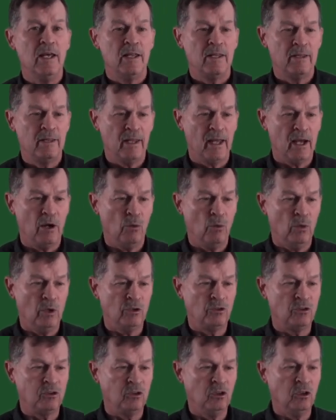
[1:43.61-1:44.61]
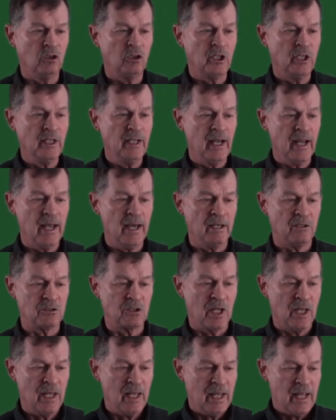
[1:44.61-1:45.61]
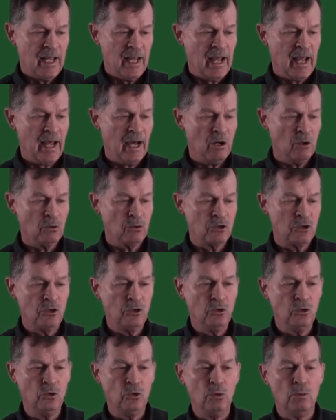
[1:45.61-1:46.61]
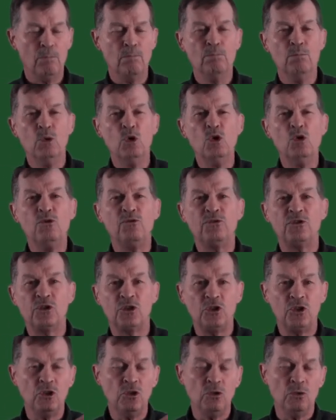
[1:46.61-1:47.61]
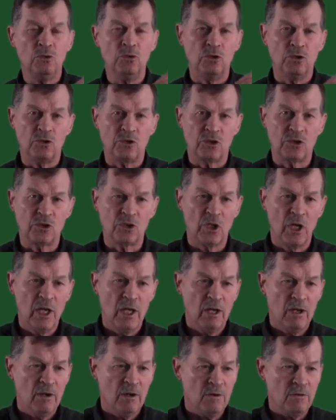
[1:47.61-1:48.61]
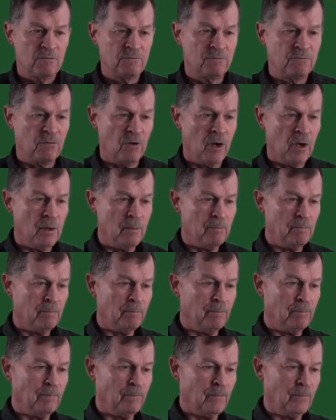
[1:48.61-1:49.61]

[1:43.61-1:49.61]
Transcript: that was looking at how to move students from